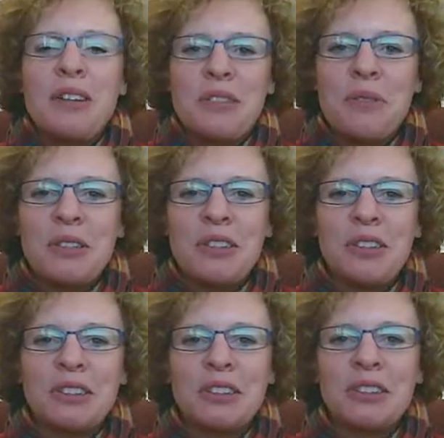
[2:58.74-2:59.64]
So what you're
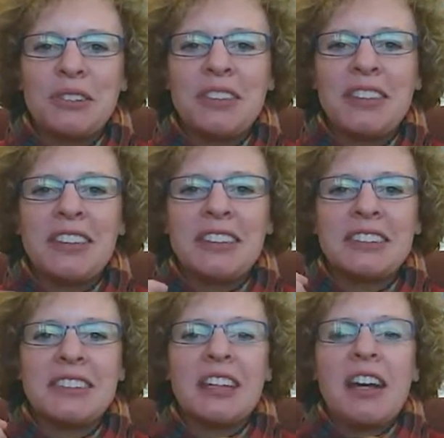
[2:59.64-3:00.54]
going to do is
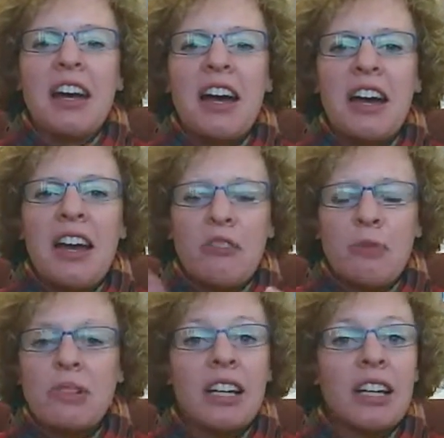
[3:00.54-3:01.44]

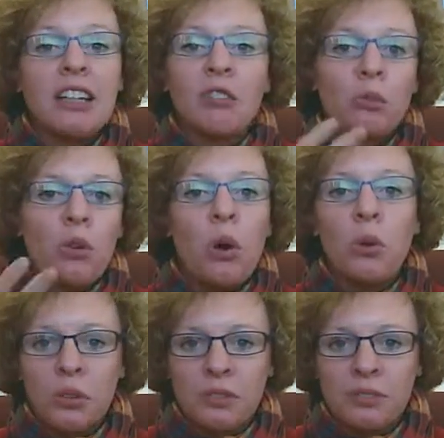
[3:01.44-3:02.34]
everybody's going to get a different role,